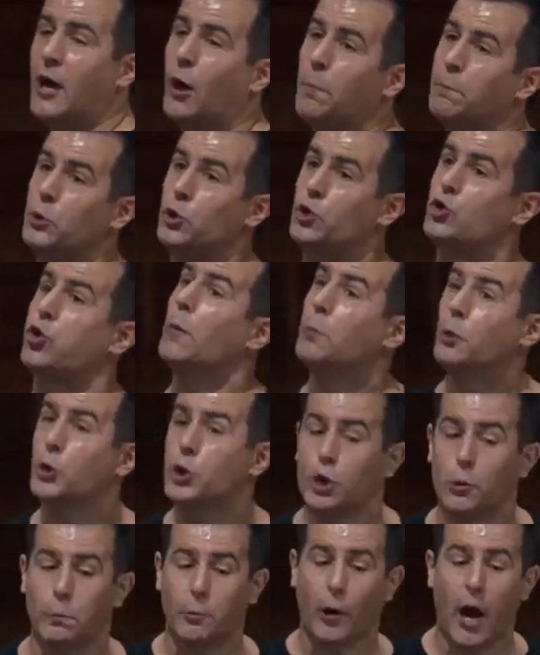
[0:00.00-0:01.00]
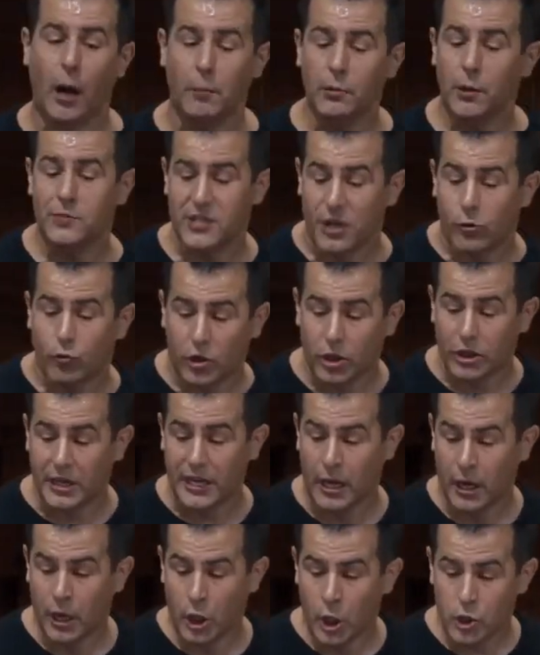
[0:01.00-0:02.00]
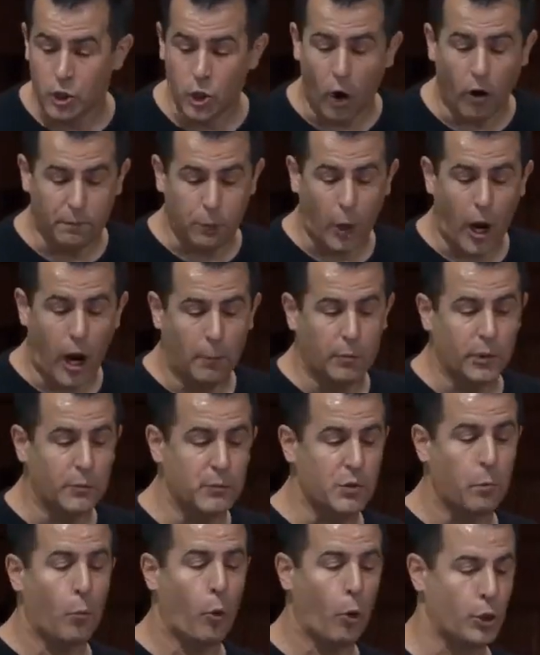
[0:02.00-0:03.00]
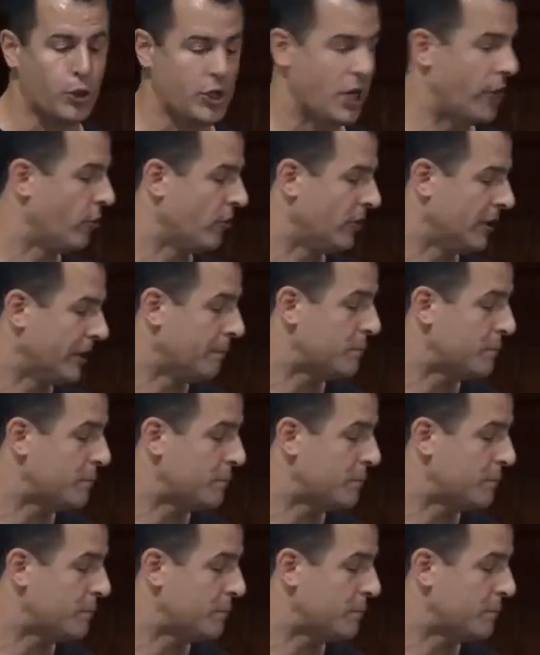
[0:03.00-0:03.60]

help you troubleshoot problems and really solve problems more generally.